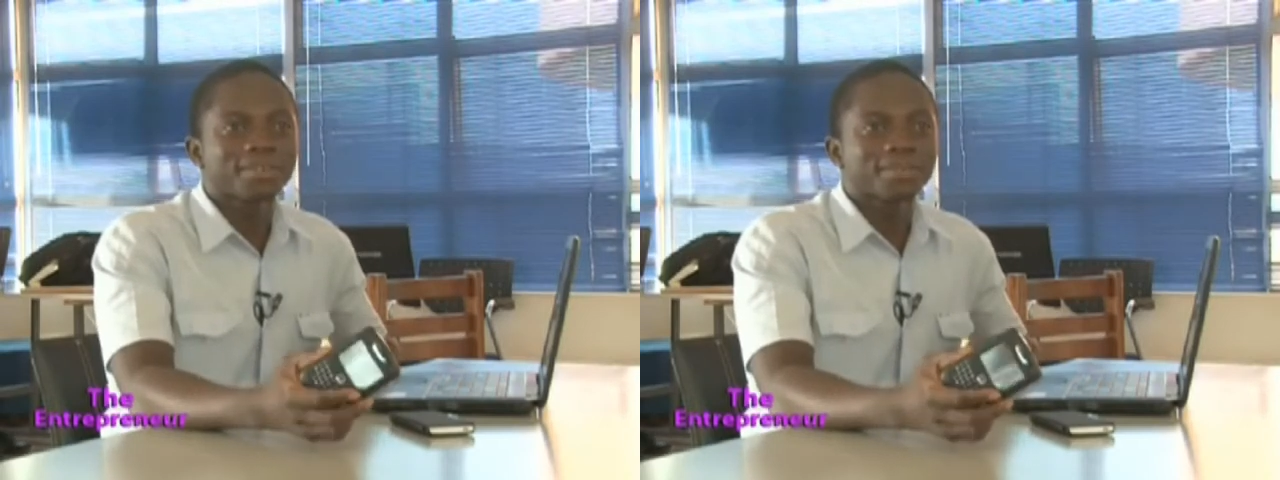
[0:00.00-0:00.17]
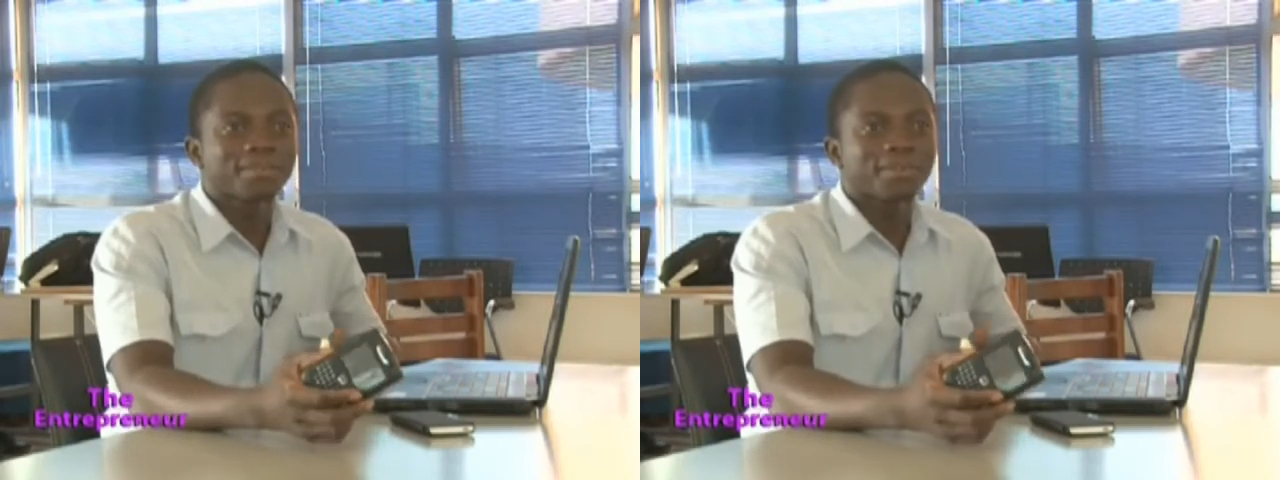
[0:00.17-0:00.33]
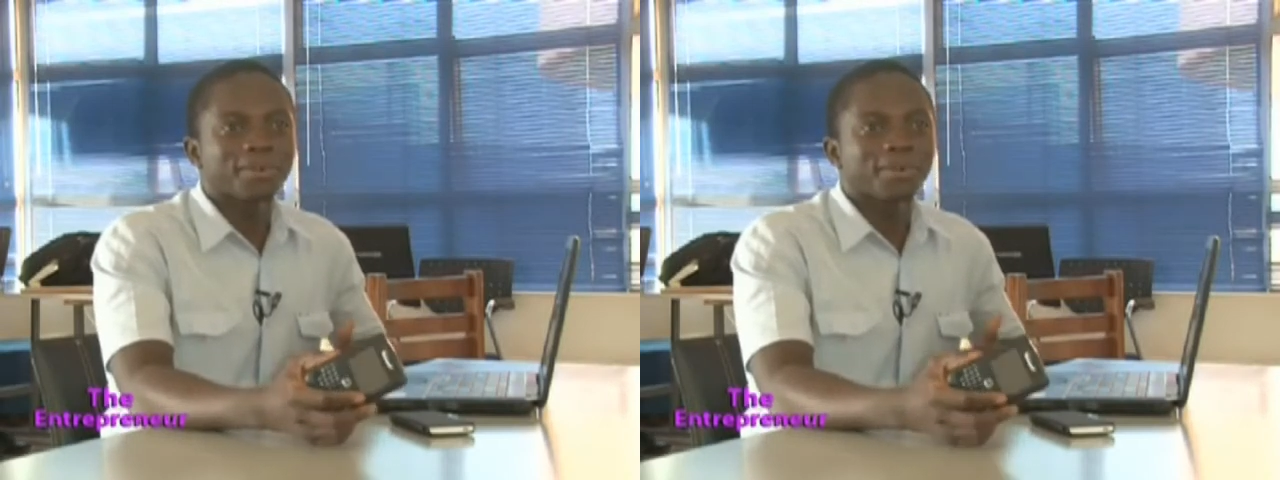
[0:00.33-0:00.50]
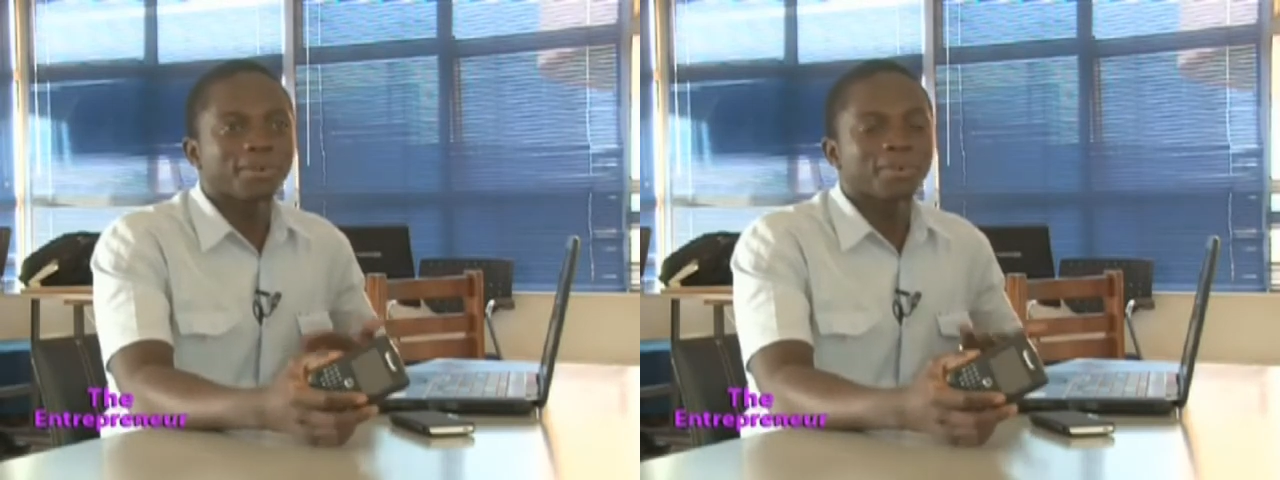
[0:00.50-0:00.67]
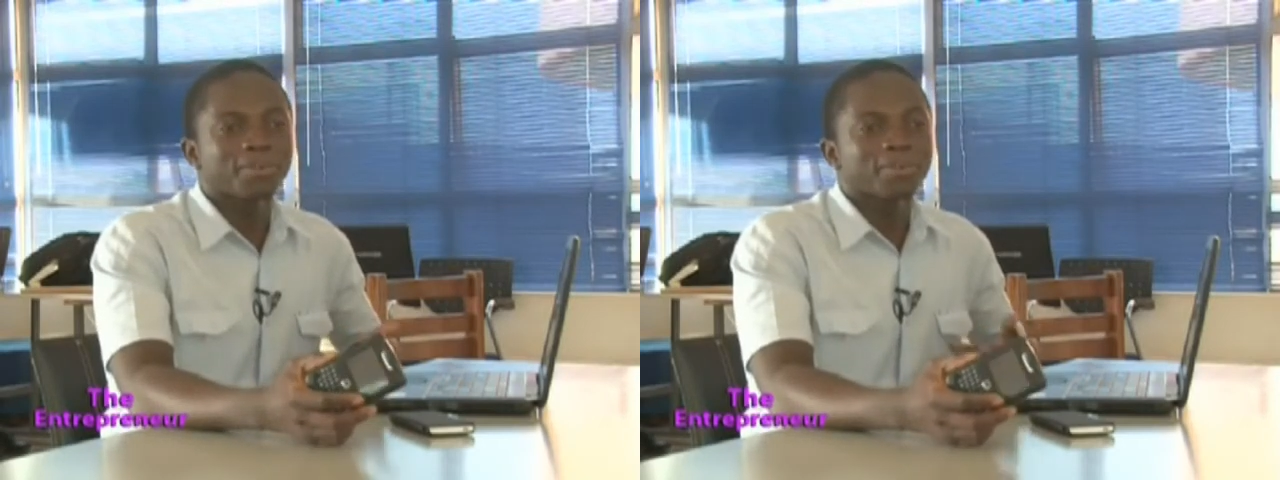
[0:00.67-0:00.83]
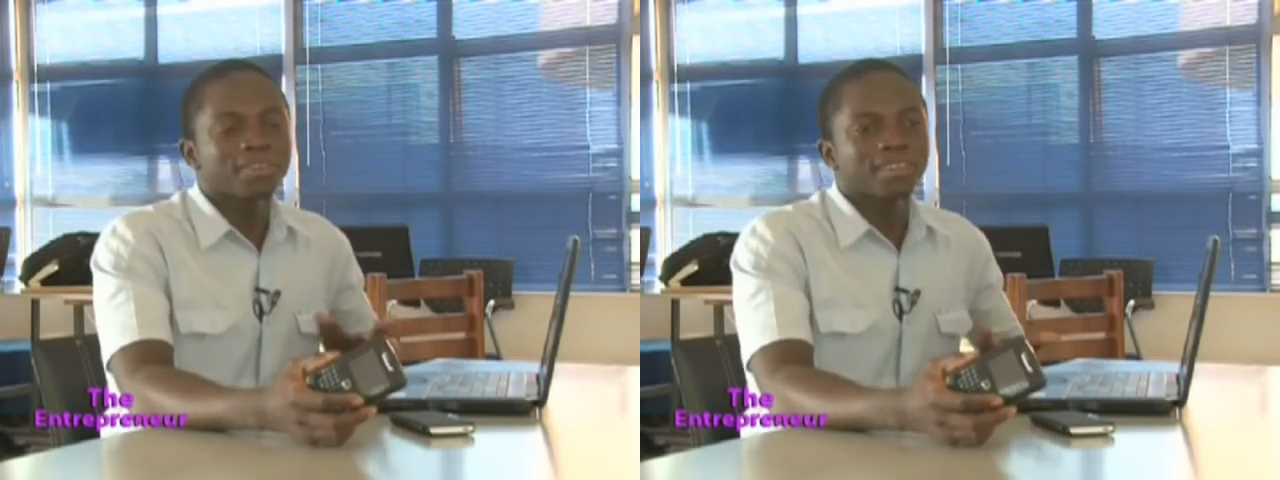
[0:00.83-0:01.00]
for
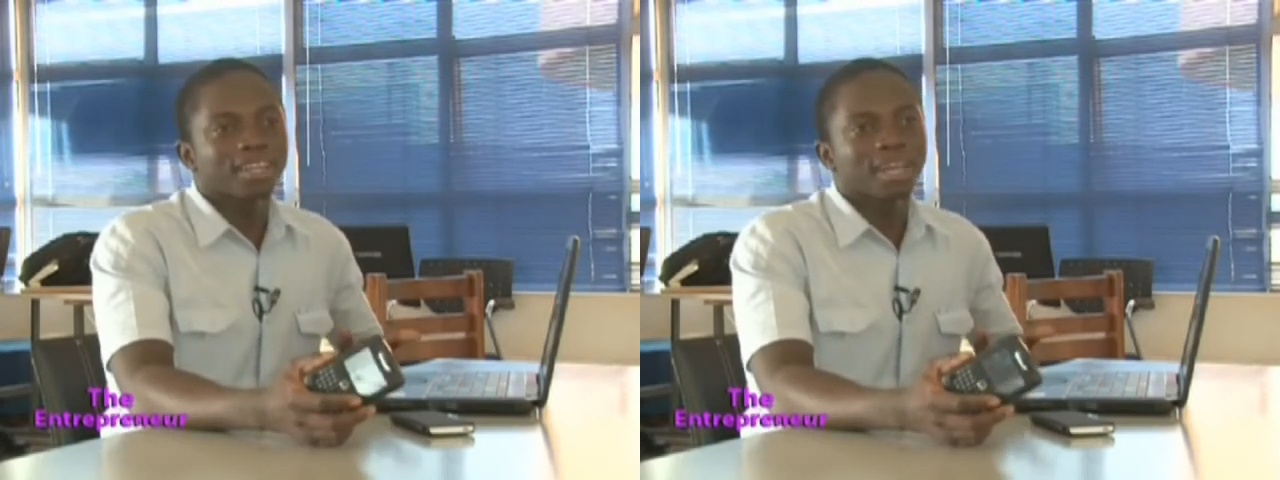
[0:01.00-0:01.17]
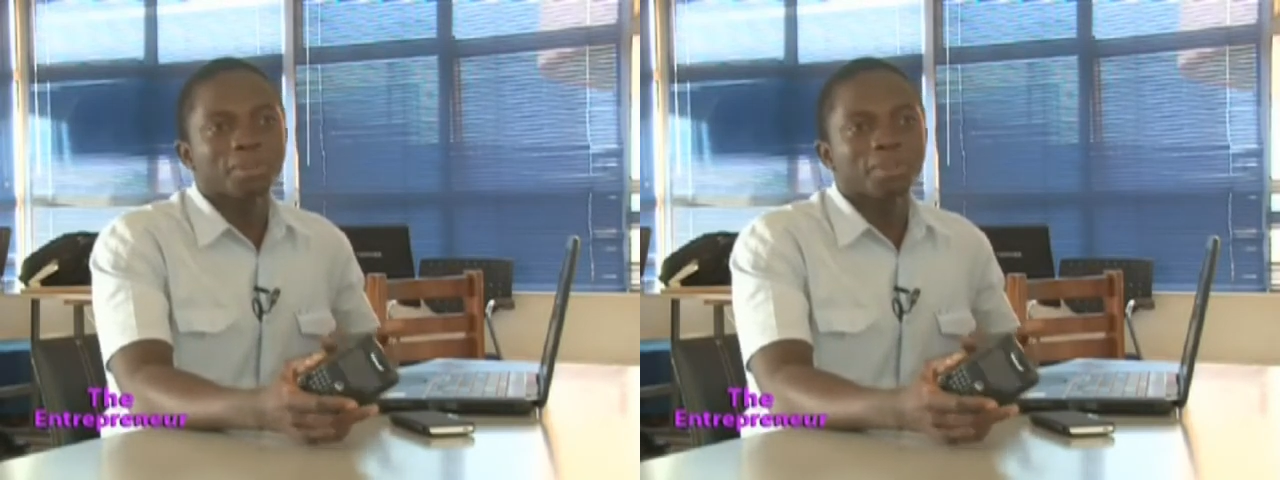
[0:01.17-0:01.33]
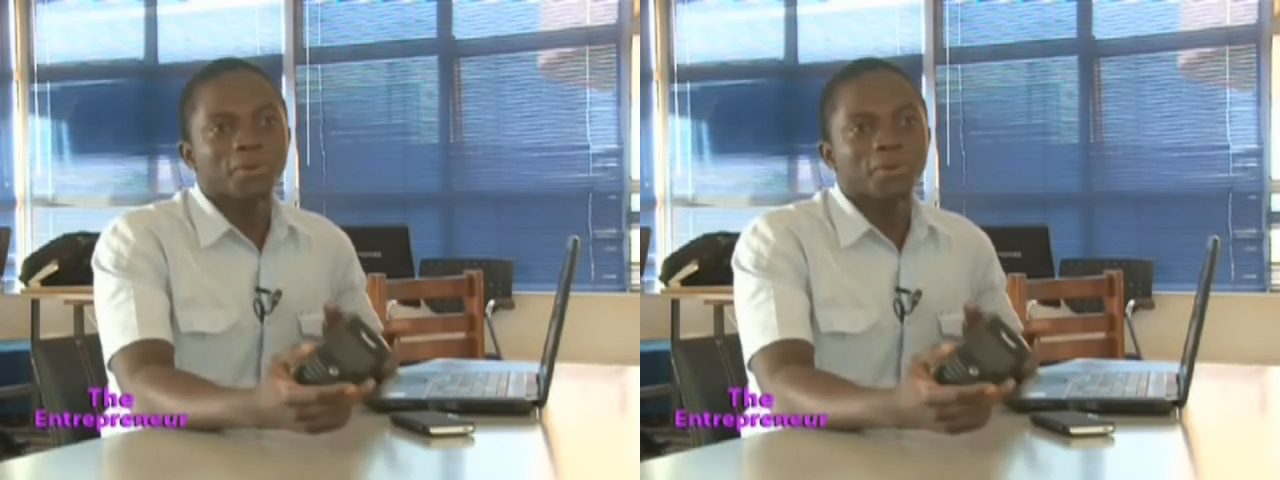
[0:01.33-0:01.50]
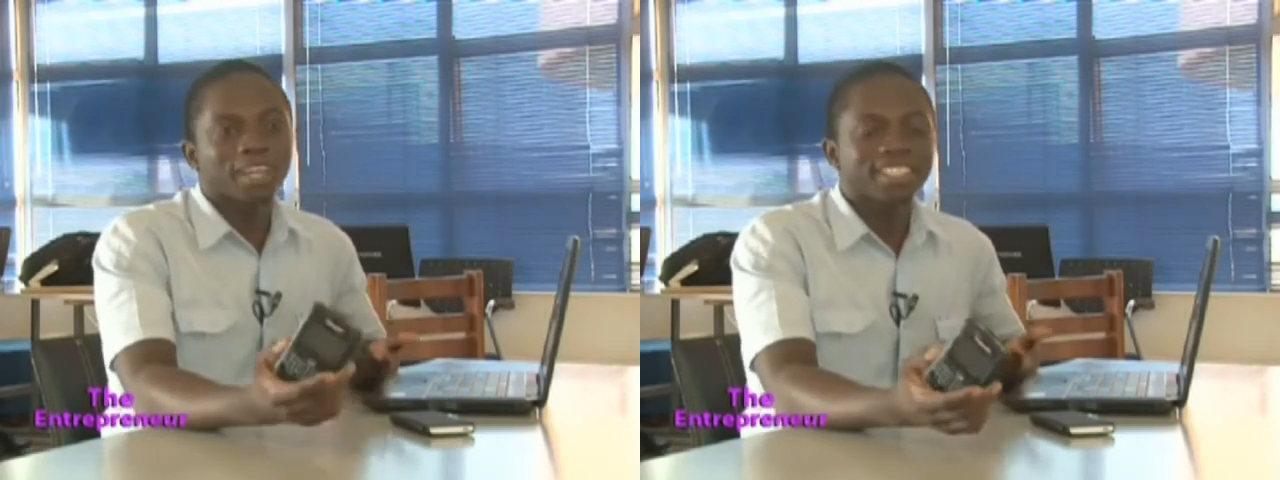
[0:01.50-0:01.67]
people to